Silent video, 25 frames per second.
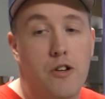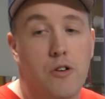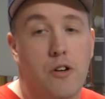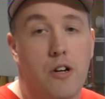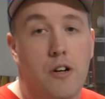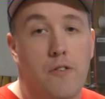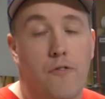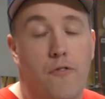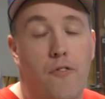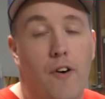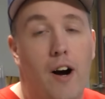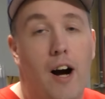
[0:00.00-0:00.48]

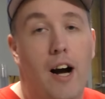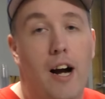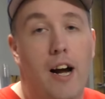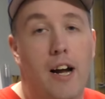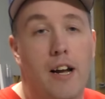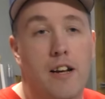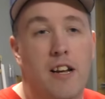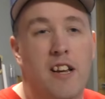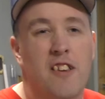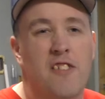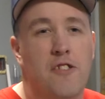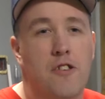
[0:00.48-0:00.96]
you can
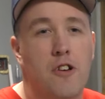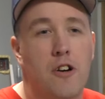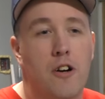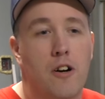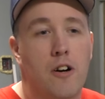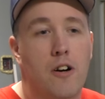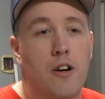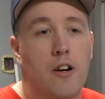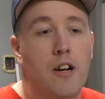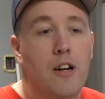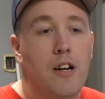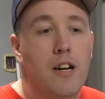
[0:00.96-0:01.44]
find it.
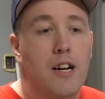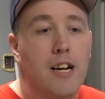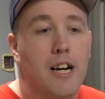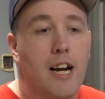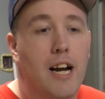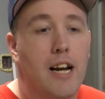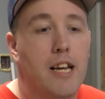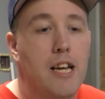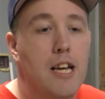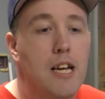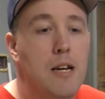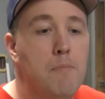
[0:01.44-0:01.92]
They're
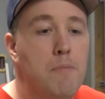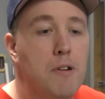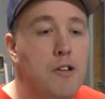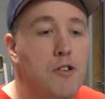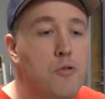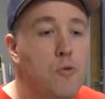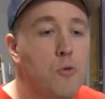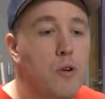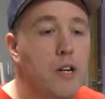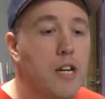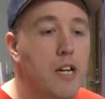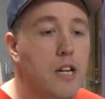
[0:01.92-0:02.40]
kind of in
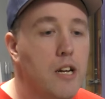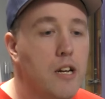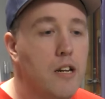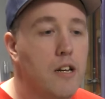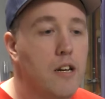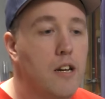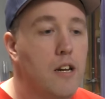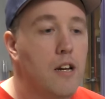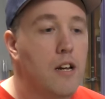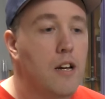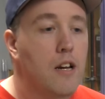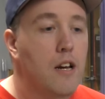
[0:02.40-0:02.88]

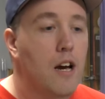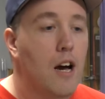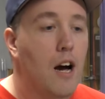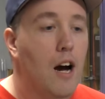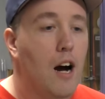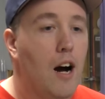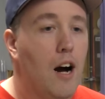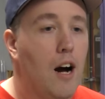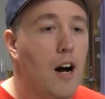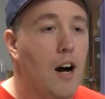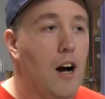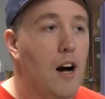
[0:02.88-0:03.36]
between,
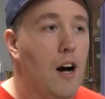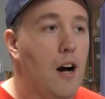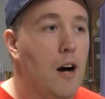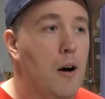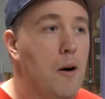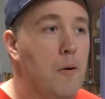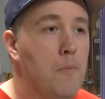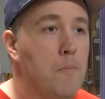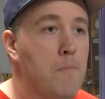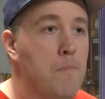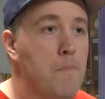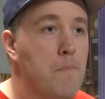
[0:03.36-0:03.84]

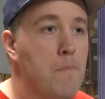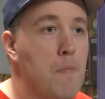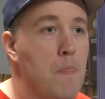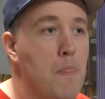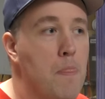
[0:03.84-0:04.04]
like